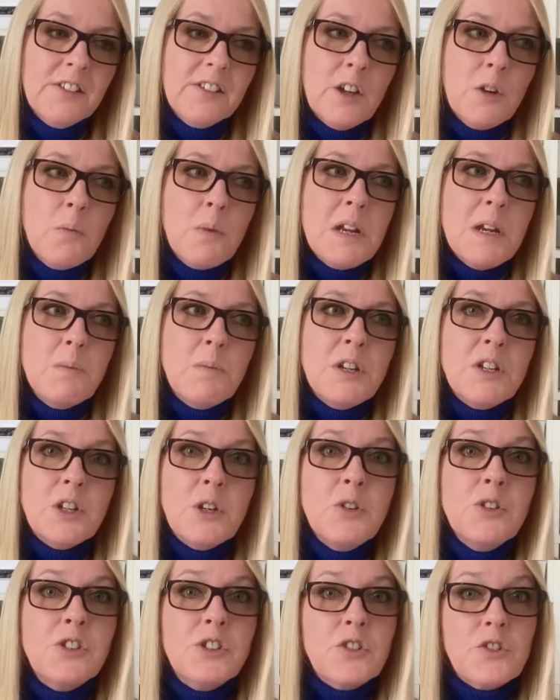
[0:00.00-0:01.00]
So we
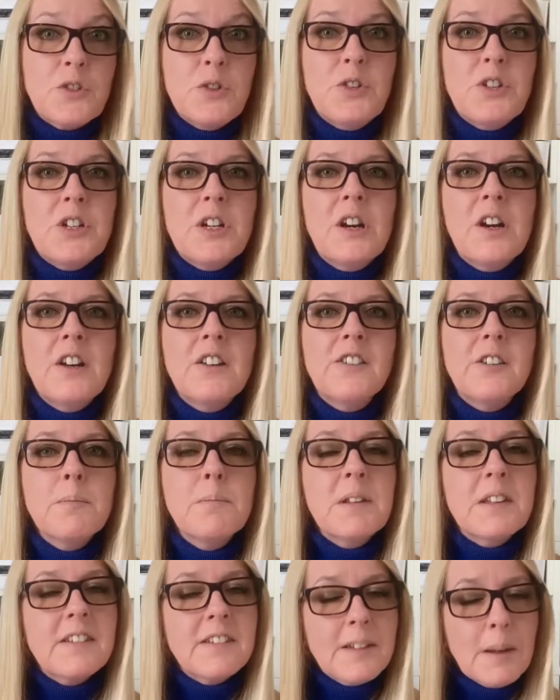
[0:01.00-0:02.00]
do scrutinise them,
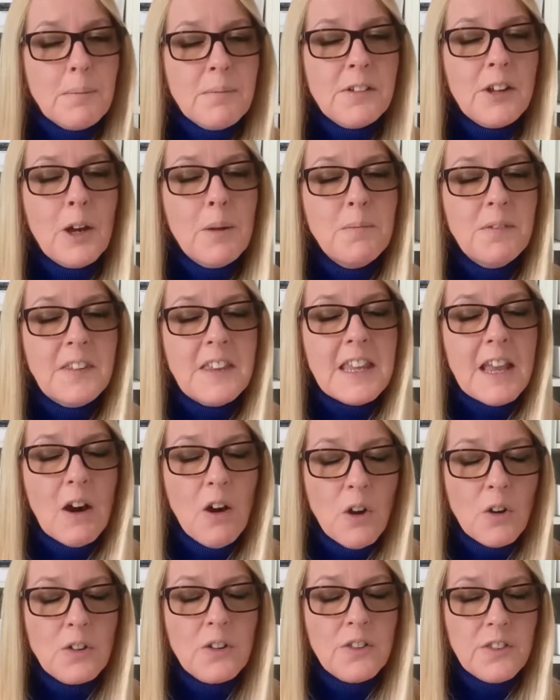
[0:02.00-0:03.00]
but sometimes the
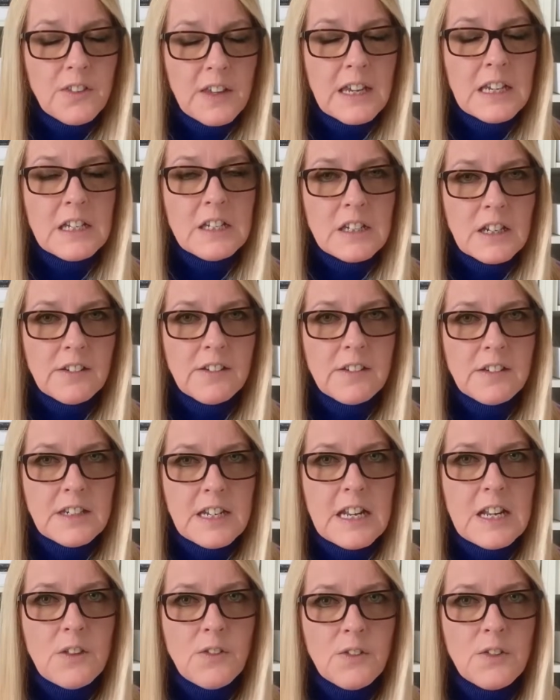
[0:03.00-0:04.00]
odd thing does
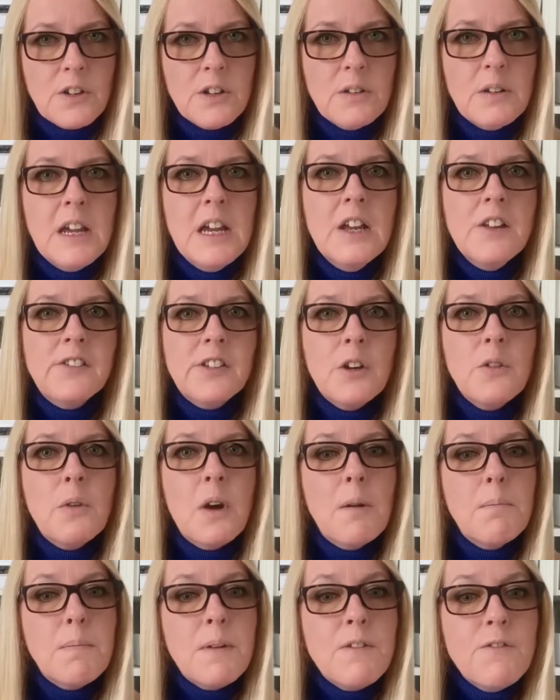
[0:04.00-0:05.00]
sneak through. So
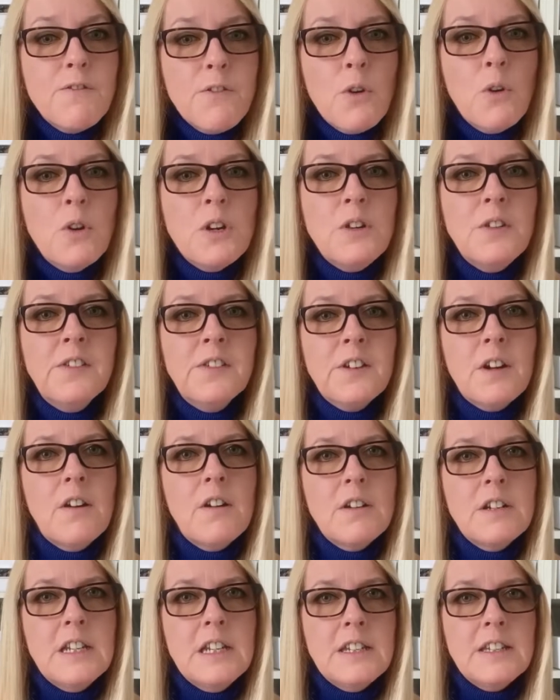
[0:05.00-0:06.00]
before you
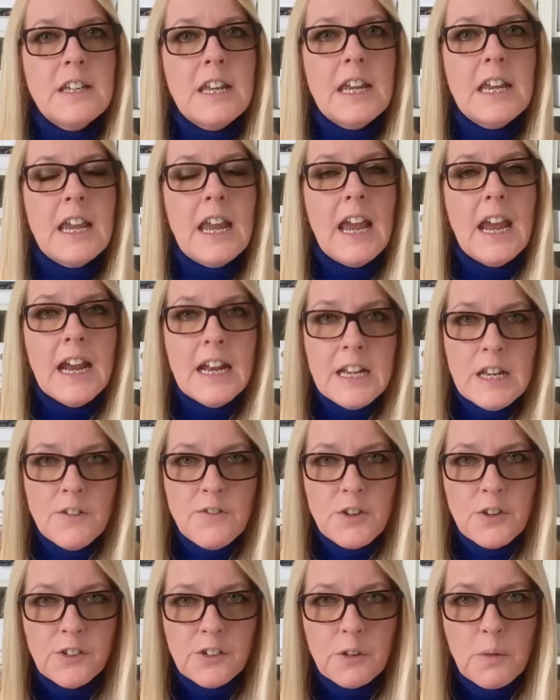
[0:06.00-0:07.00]
start knitting any
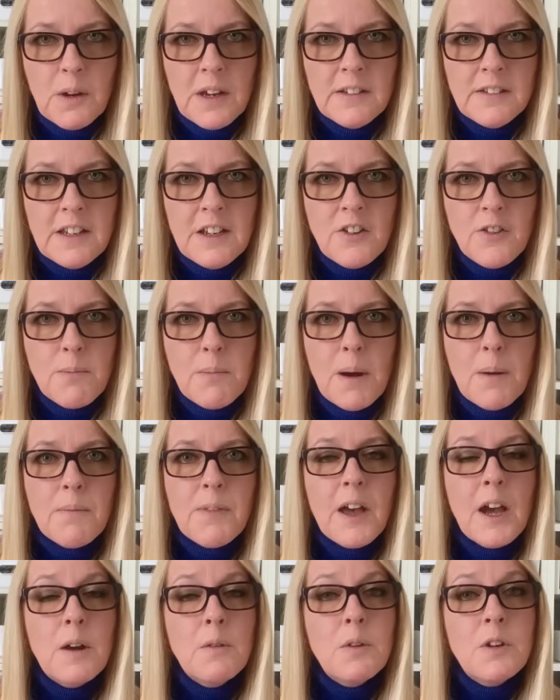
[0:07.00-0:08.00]
of your squares each month,
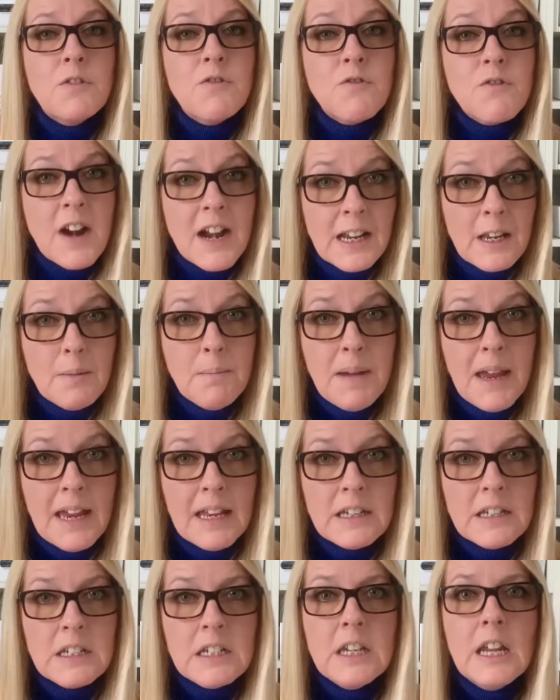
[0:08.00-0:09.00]
I would
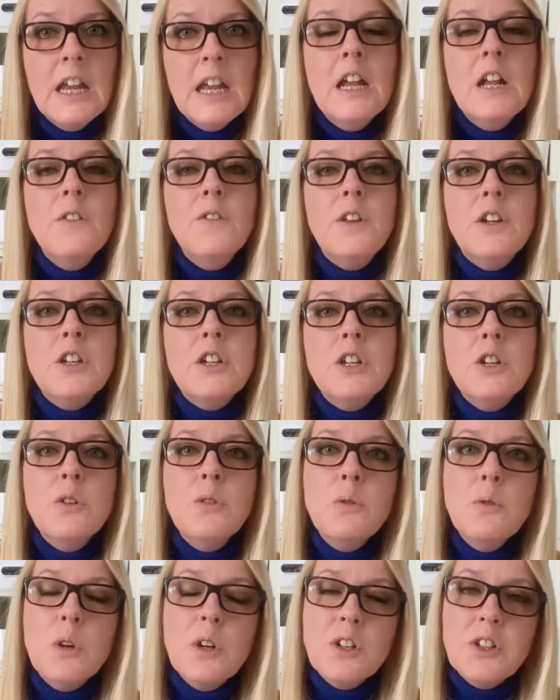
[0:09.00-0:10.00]
recommend that
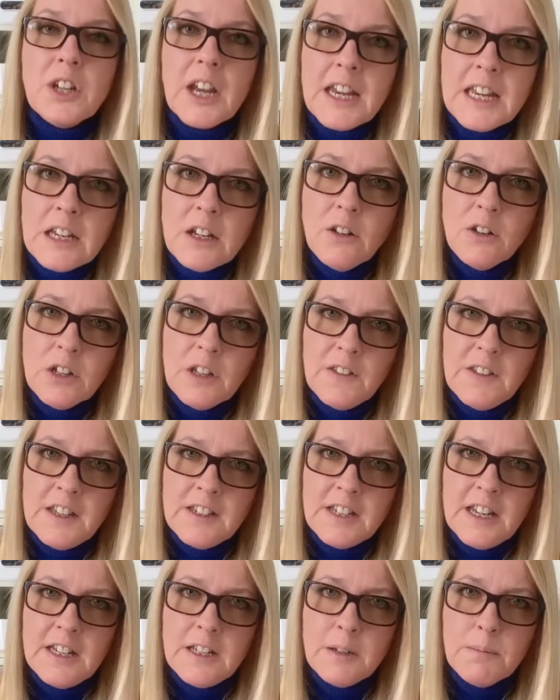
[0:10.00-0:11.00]
you take a look at the
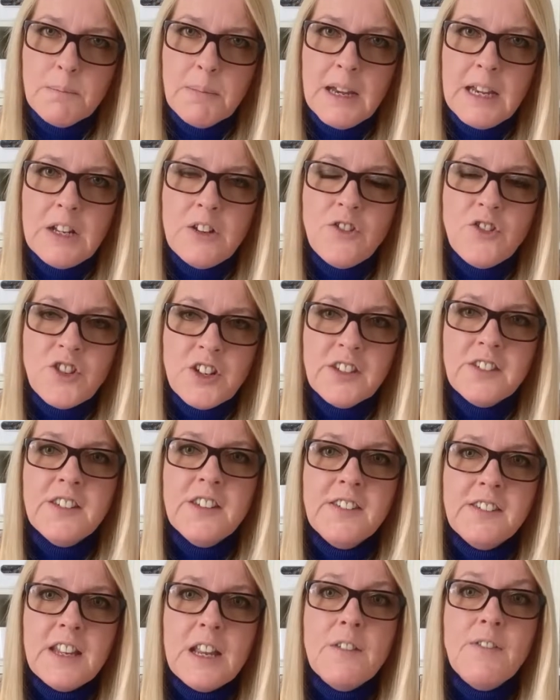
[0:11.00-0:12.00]
addendum page just
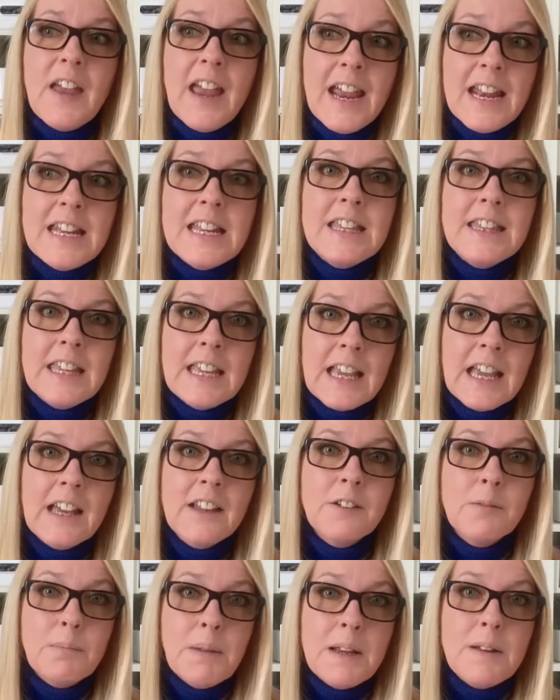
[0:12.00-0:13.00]
to see if anything
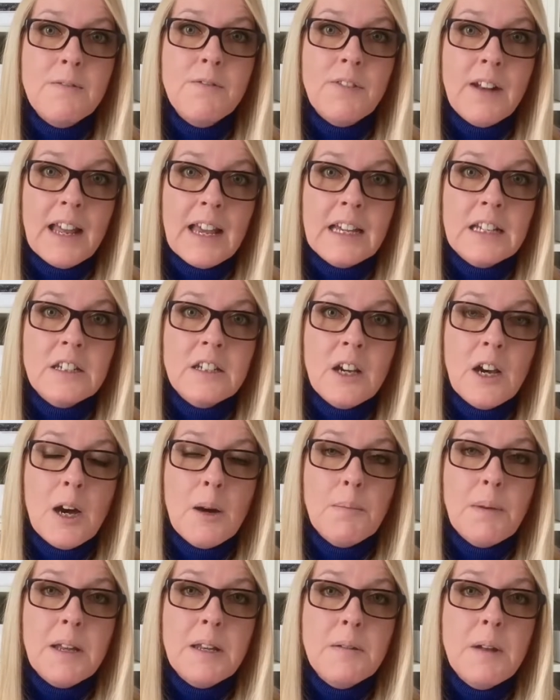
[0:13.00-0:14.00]
has been flagged
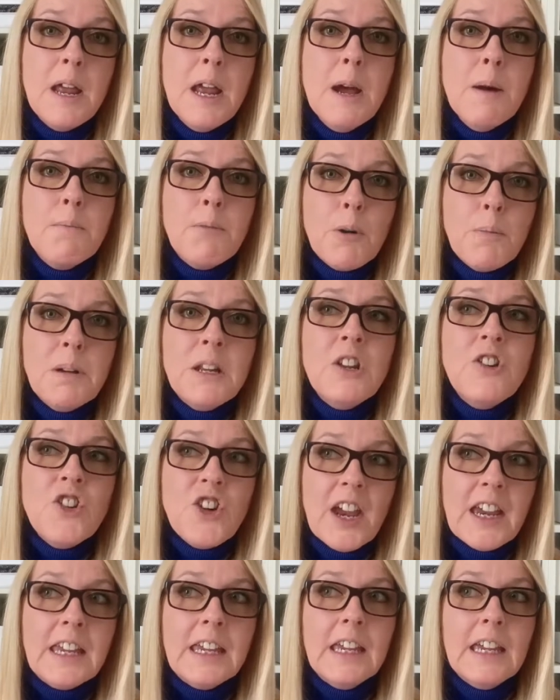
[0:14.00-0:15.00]
up, and probably
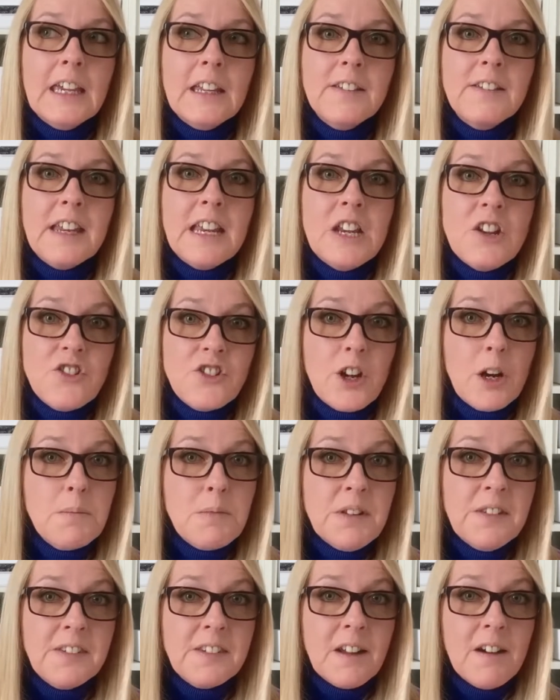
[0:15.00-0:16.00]
check it each time
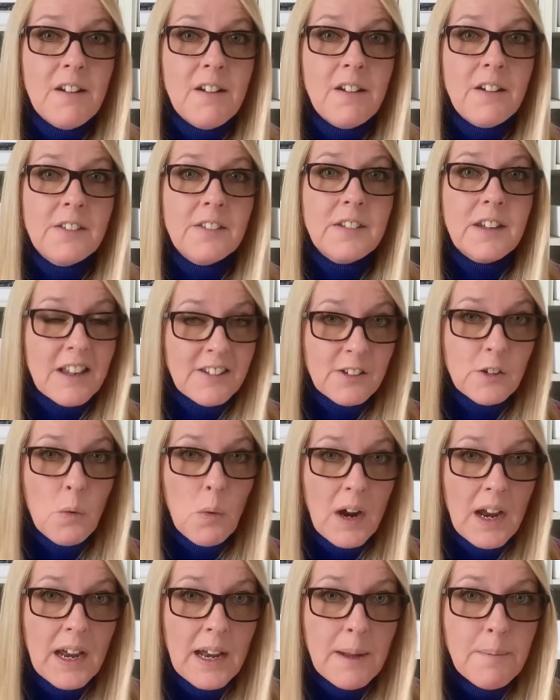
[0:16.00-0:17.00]
you start a
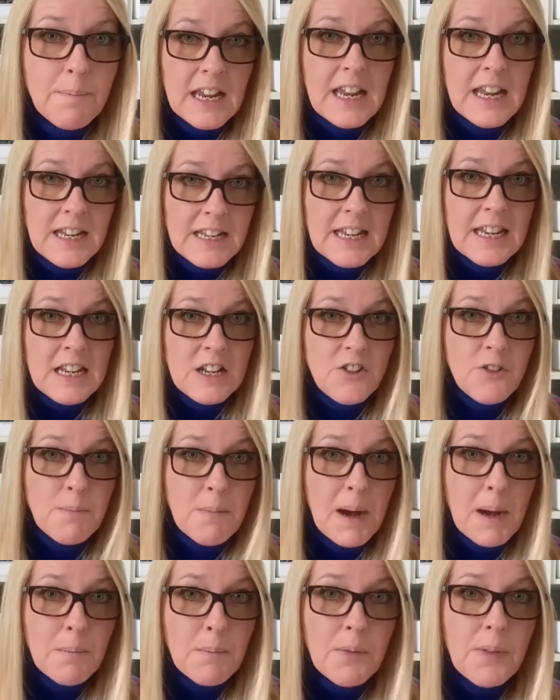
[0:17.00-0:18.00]
square in each
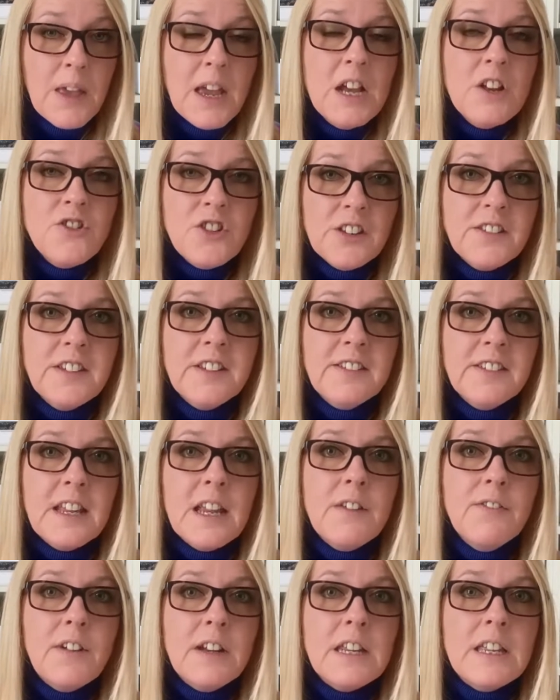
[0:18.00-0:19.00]
month just to see
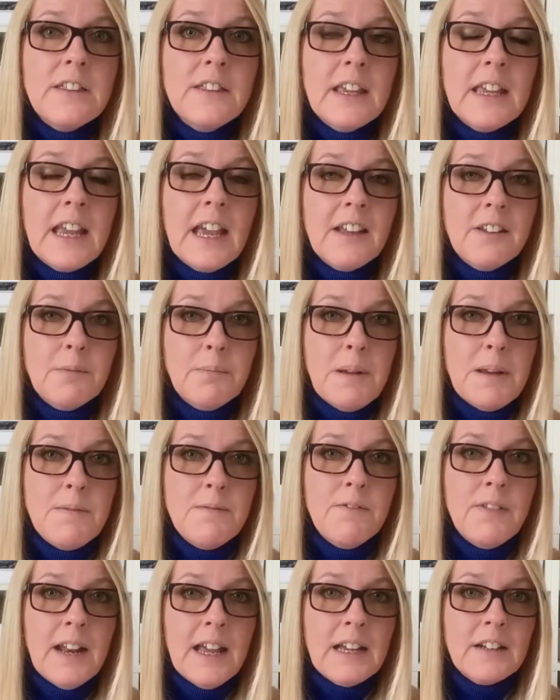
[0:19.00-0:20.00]
if anything has been
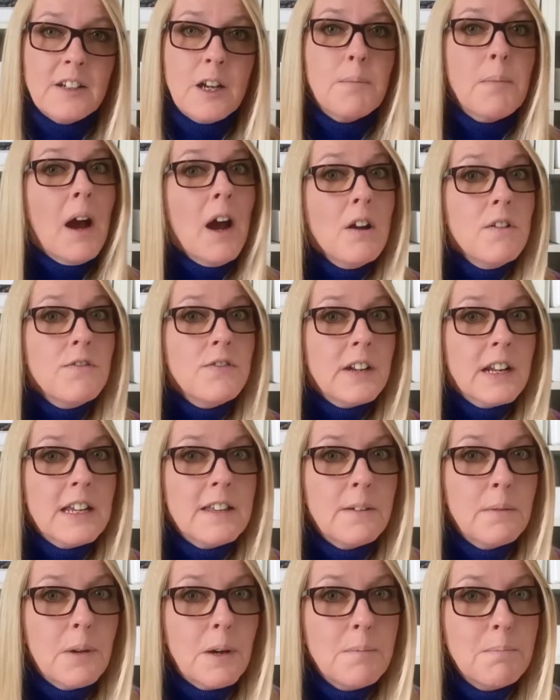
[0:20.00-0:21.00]
flagged up. Hopefully
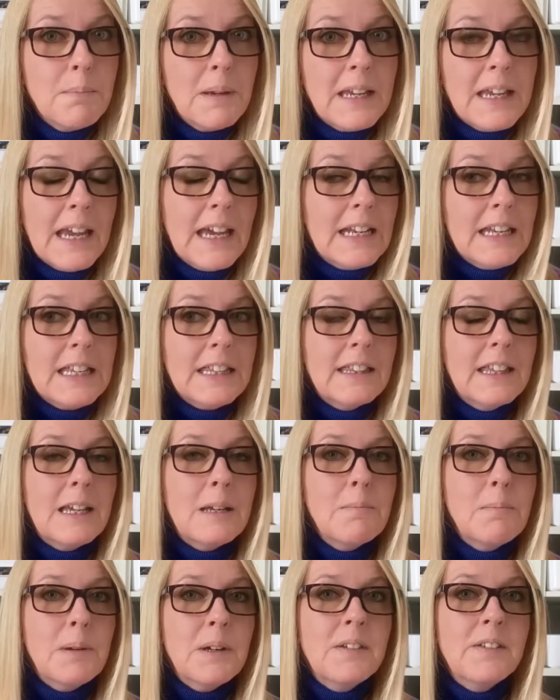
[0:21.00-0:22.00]
there won't be
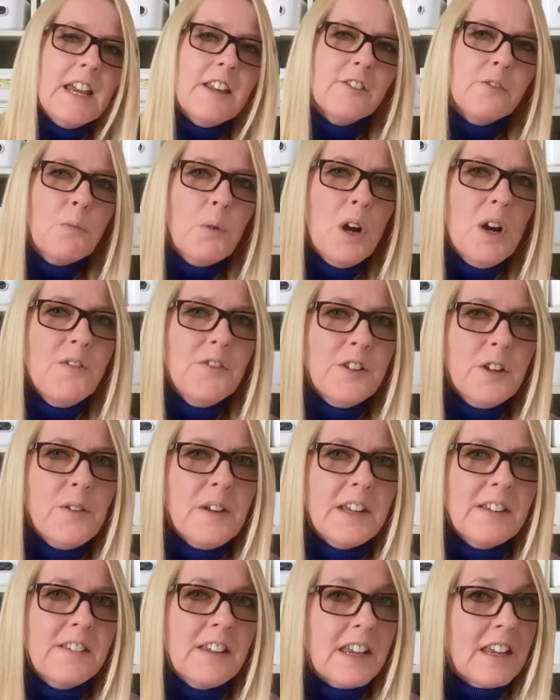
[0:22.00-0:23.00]
anything, but it's worth
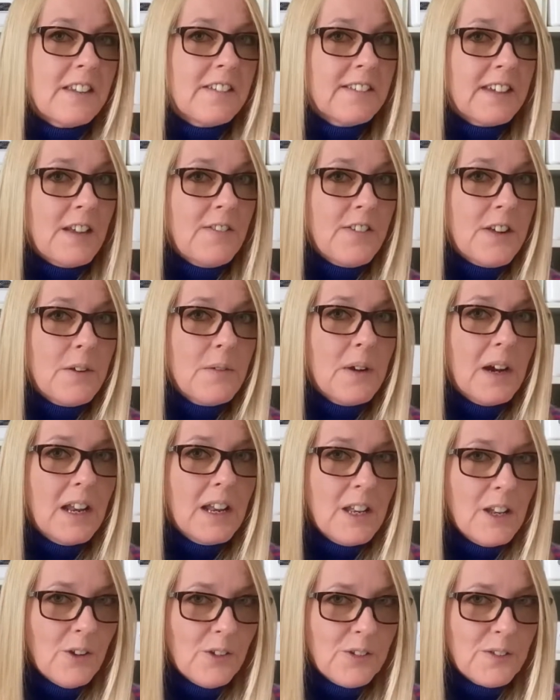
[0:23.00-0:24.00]
doing as it could save you a
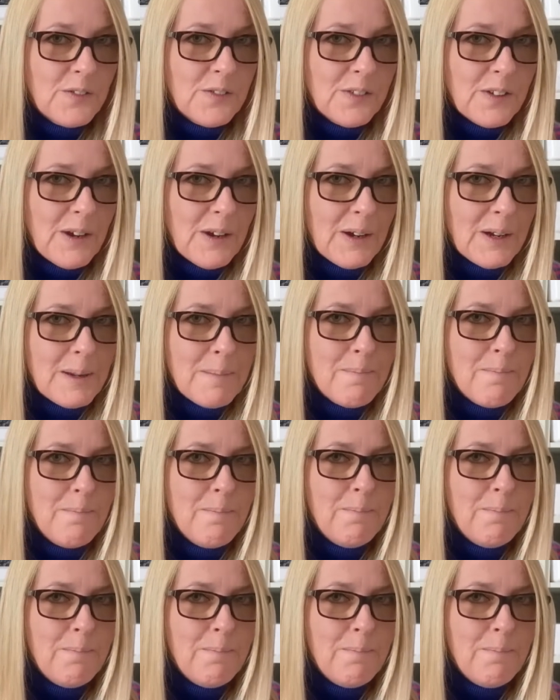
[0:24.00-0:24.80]
lot of time.